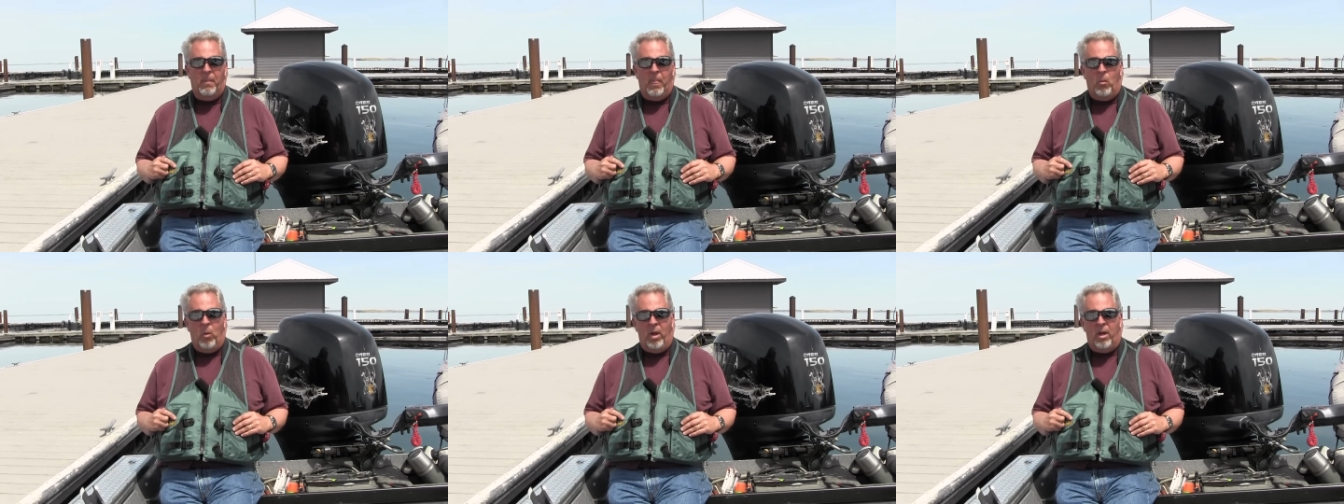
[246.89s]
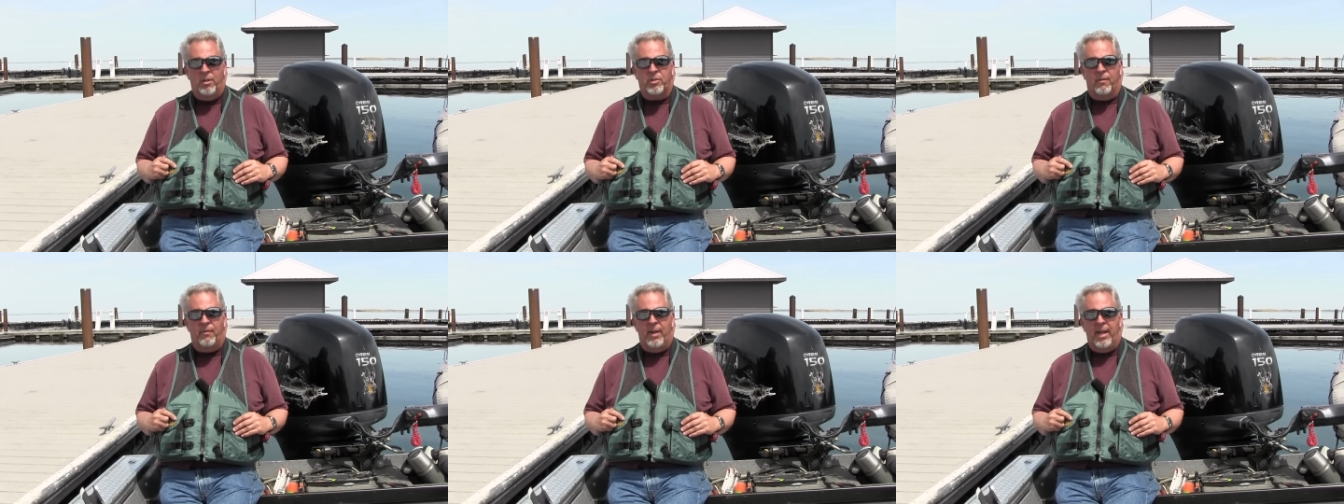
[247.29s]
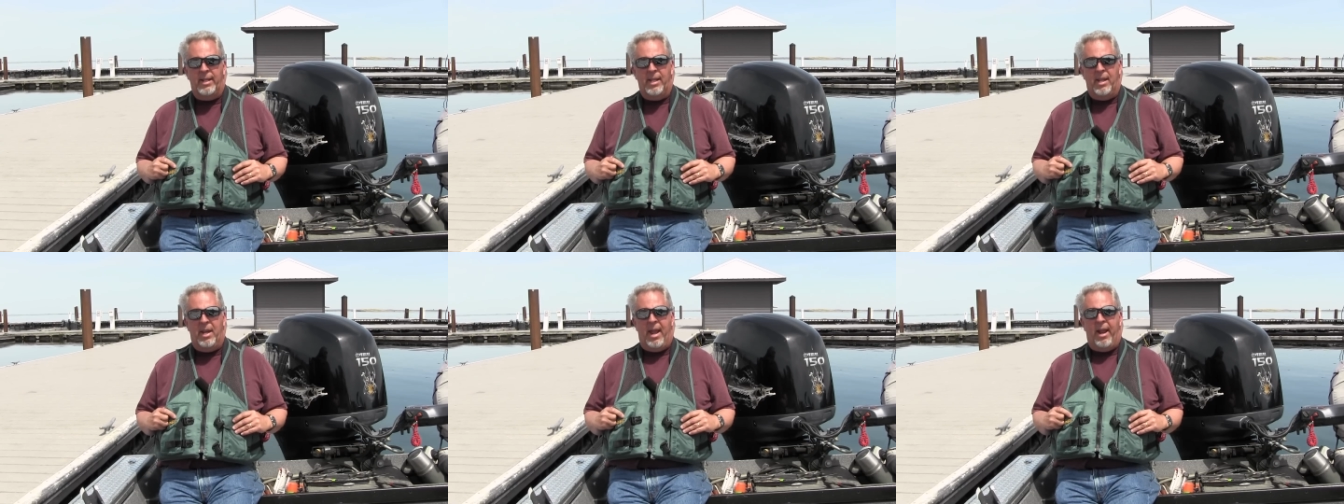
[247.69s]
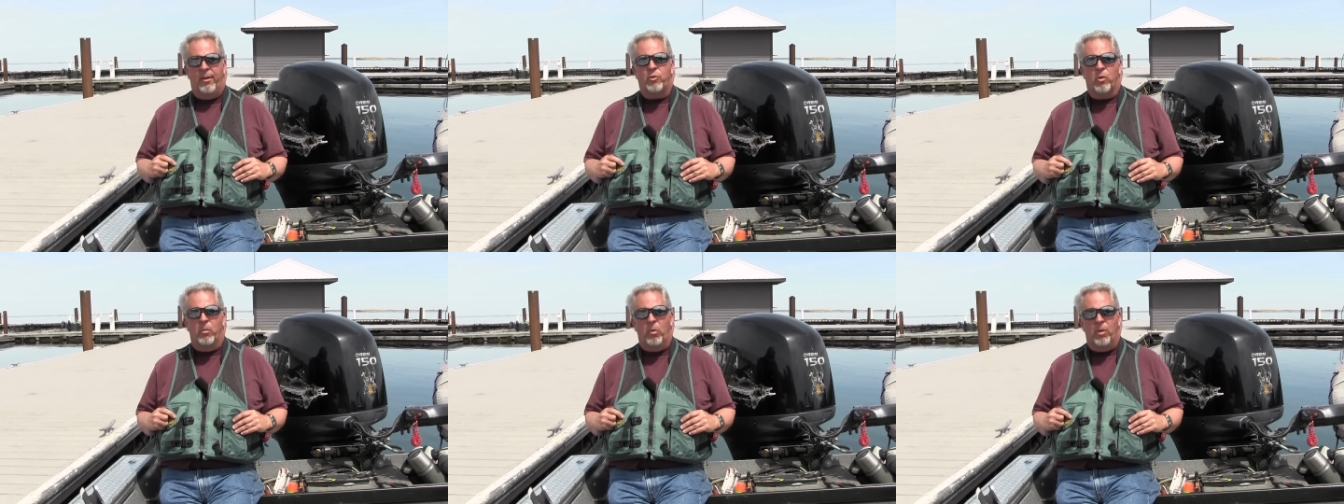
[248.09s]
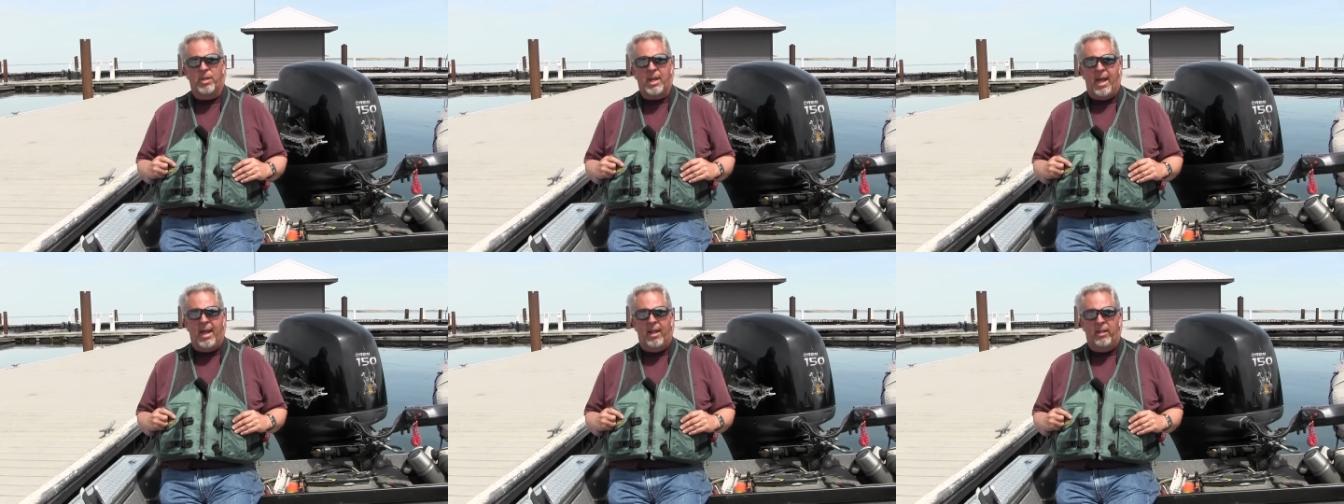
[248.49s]
We also find that natural
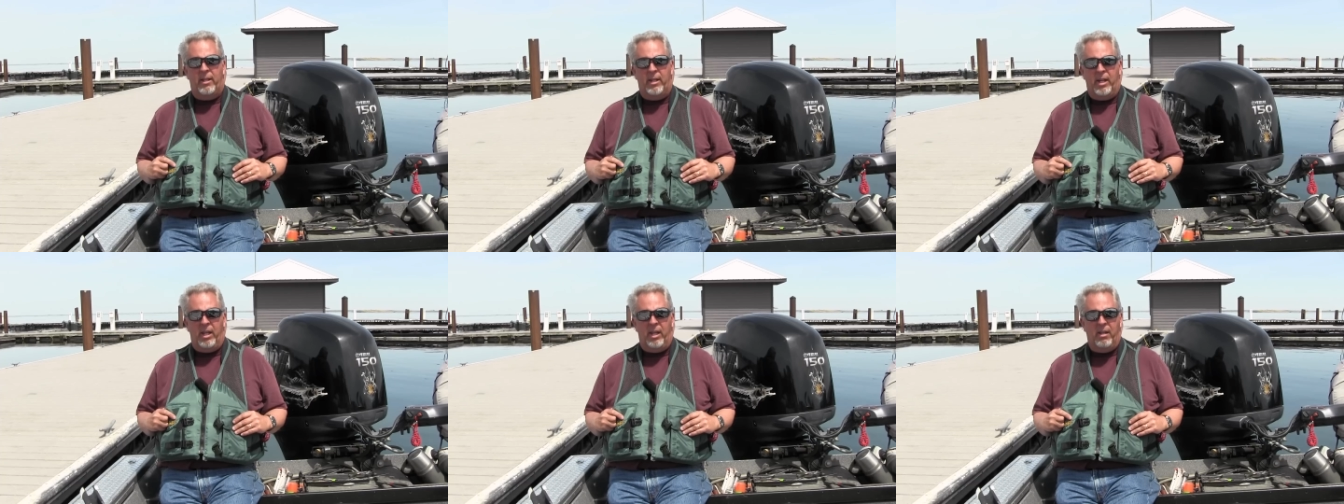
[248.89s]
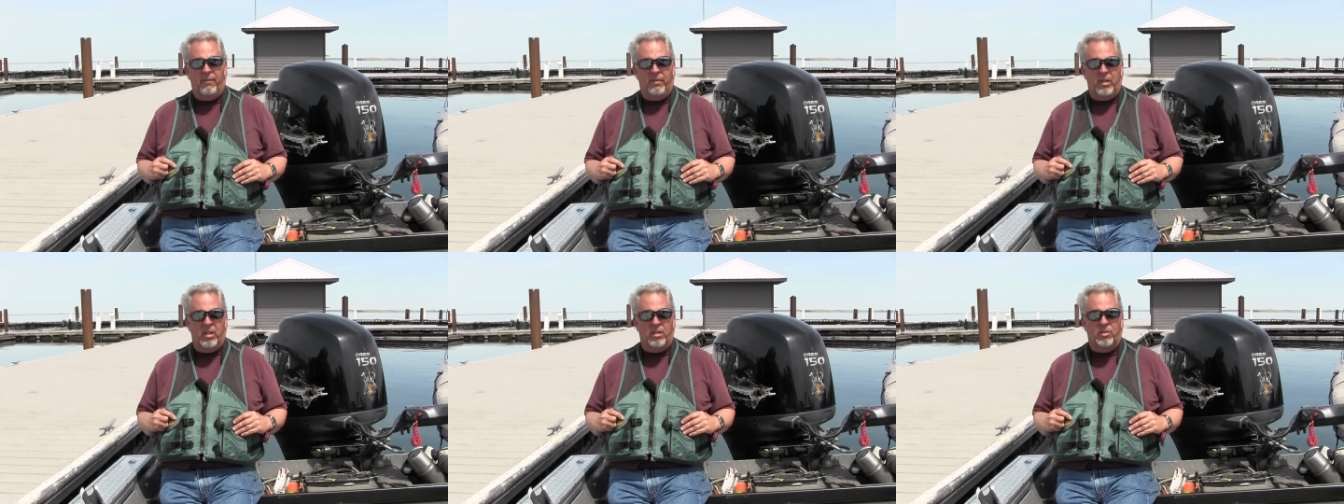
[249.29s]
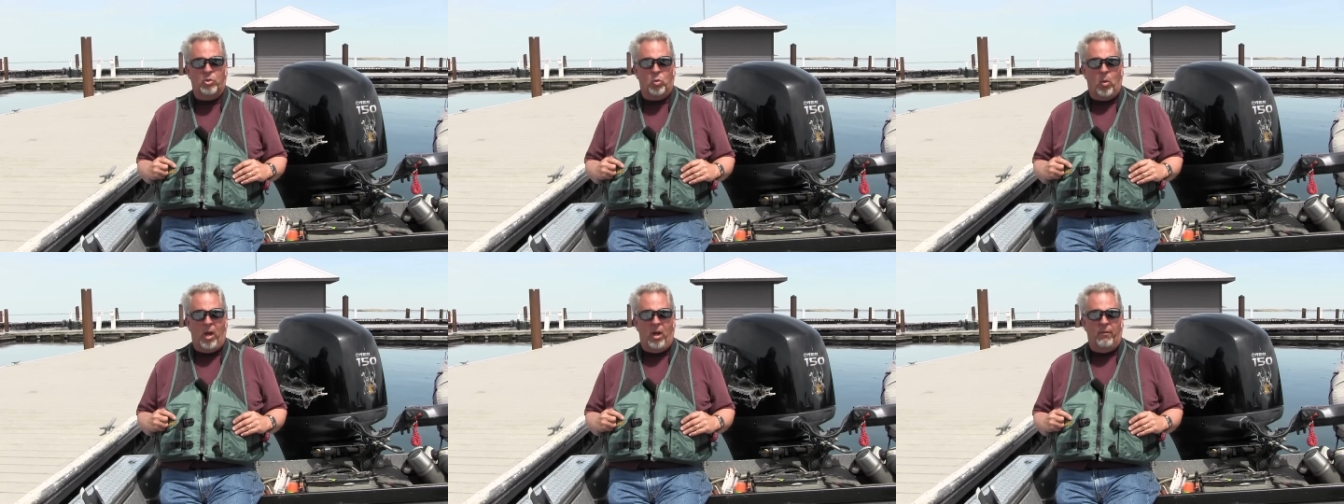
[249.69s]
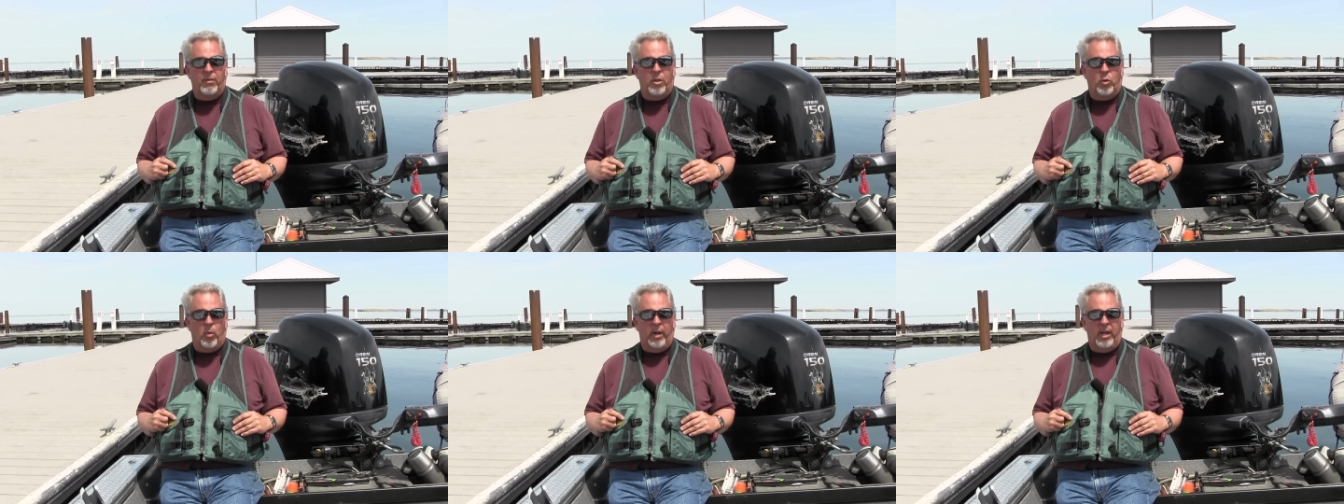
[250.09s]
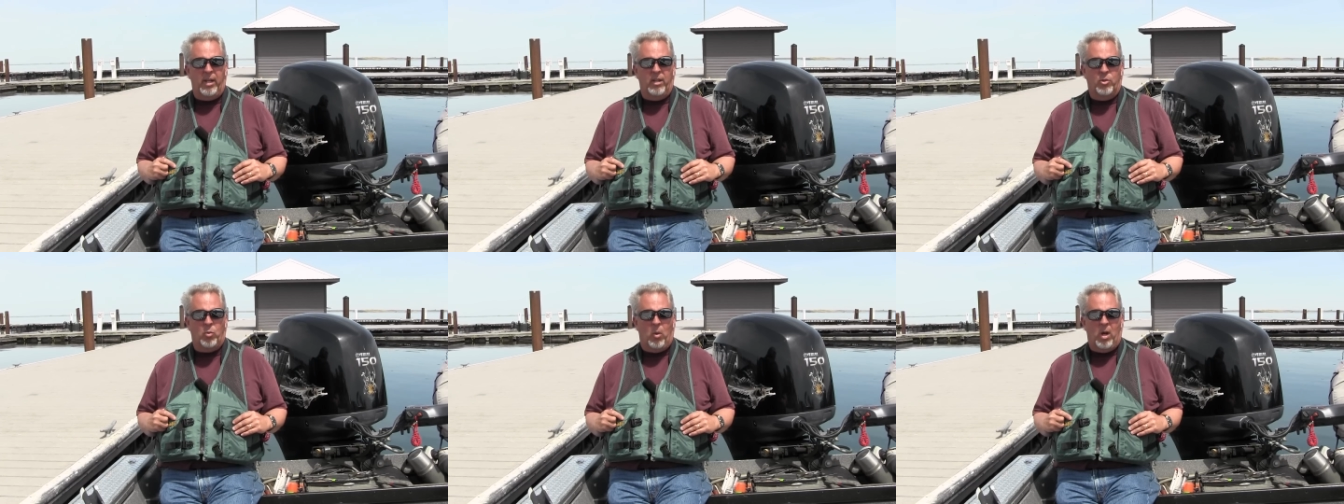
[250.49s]
mortality of these twelve to twenty
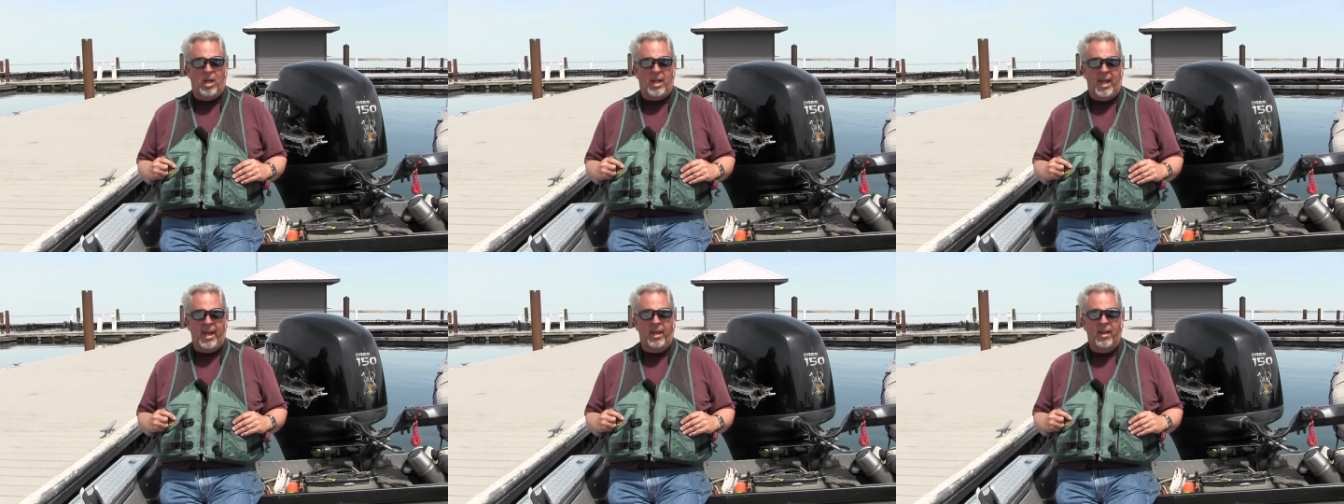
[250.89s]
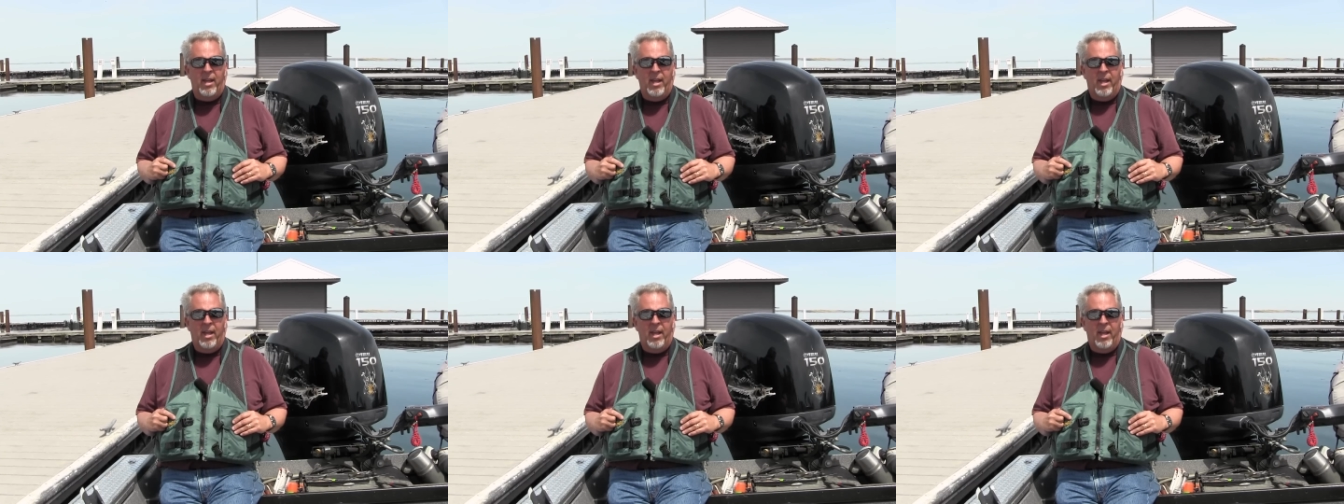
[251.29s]
inch walleye